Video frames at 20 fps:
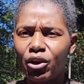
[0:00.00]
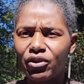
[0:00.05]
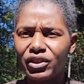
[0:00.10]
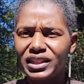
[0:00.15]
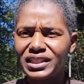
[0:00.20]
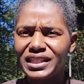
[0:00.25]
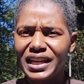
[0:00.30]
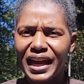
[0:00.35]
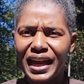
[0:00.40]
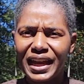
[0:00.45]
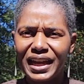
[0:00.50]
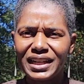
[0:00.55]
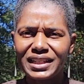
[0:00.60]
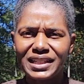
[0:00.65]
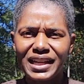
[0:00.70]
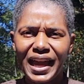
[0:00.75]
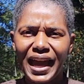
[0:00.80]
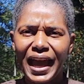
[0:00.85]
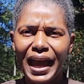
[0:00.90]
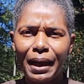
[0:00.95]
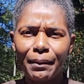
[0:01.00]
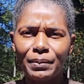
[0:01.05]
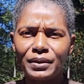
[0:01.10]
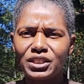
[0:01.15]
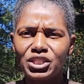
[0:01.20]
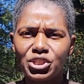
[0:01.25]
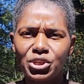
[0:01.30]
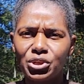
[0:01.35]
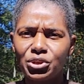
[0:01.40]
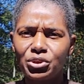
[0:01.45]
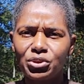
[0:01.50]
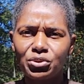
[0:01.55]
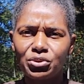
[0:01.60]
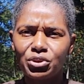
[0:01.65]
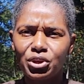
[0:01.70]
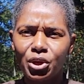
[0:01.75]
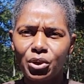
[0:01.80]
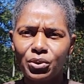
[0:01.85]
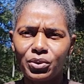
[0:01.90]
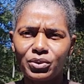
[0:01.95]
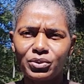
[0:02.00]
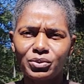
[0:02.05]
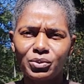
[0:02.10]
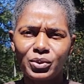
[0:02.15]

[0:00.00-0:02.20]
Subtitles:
the day to happen to you.